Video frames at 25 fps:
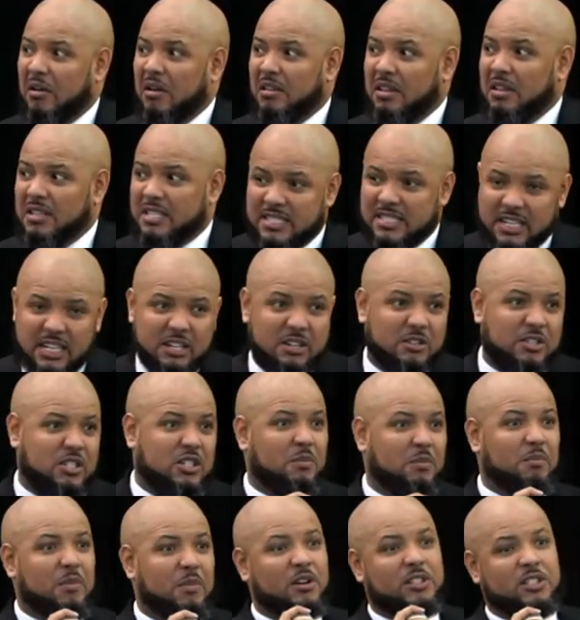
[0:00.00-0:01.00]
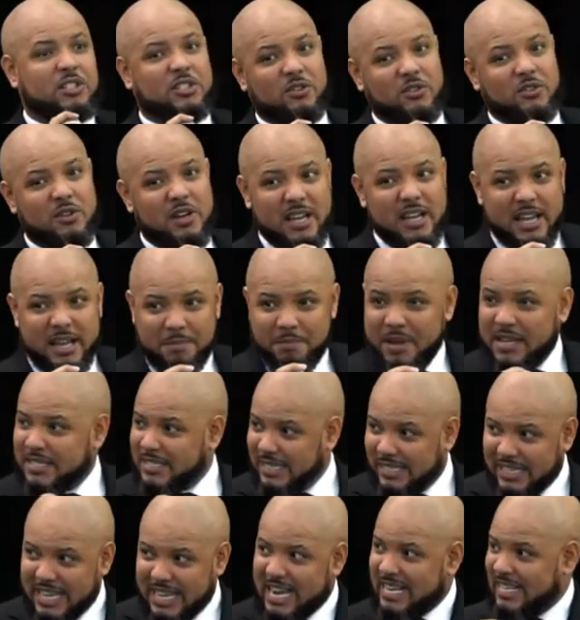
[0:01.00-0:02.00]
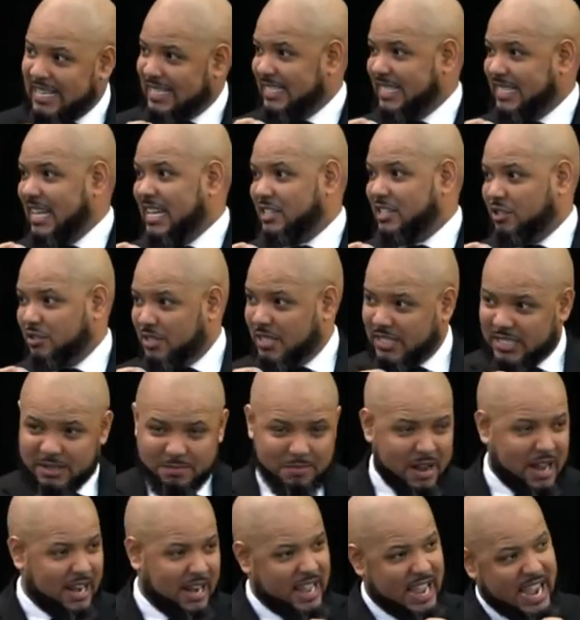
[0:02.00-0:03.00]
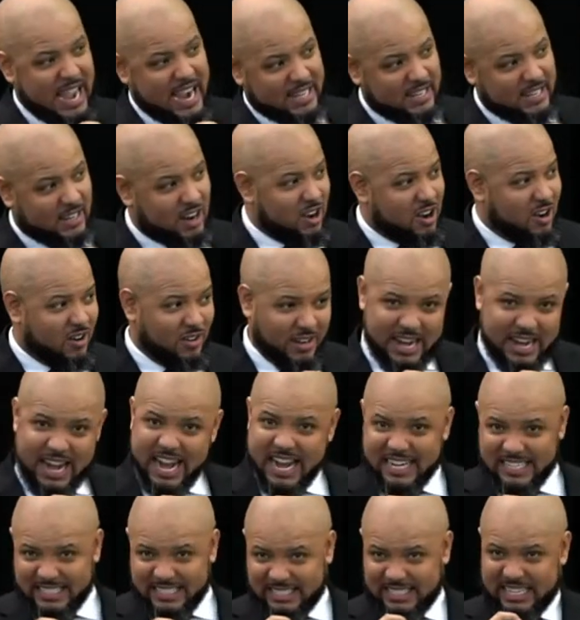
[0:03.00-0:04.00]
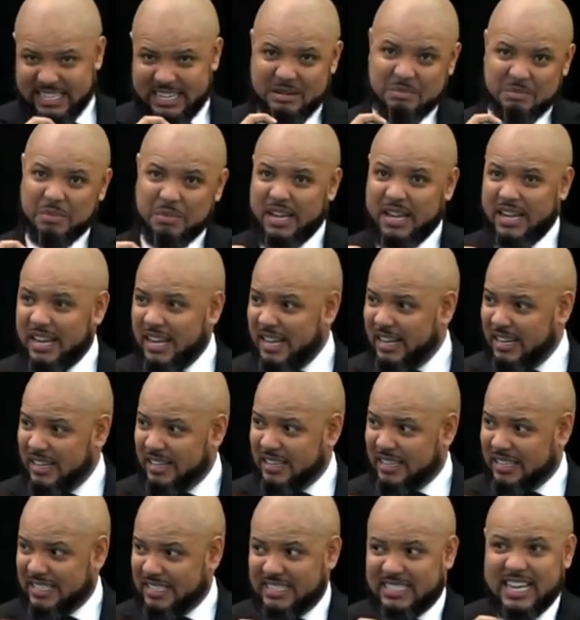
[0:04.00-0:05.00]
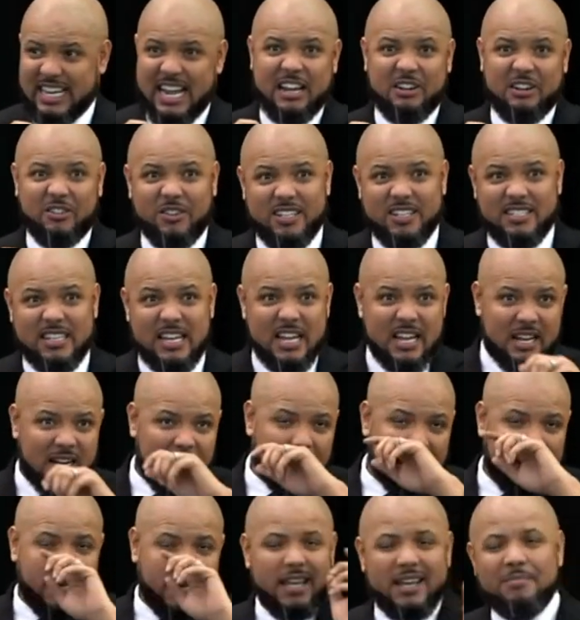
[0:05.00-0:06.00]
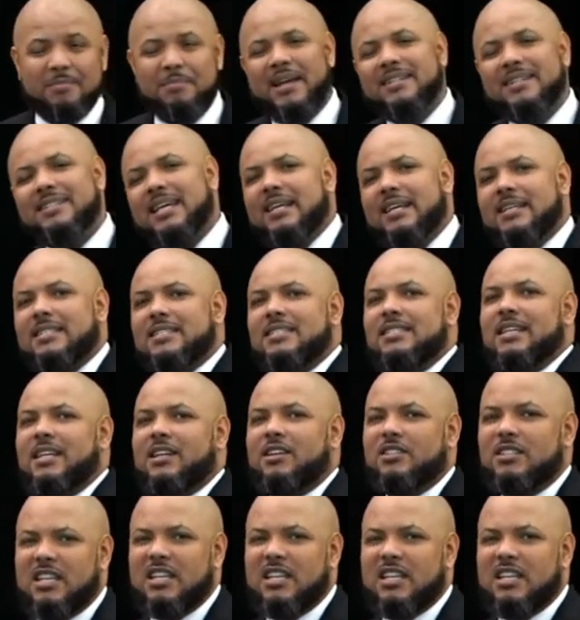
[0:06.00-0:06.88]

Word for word: The Snickers commercial makes a lot of sense. You see somebody acting all nasty and mean and cantankerous. They're like, "Here, man, take a Snickers."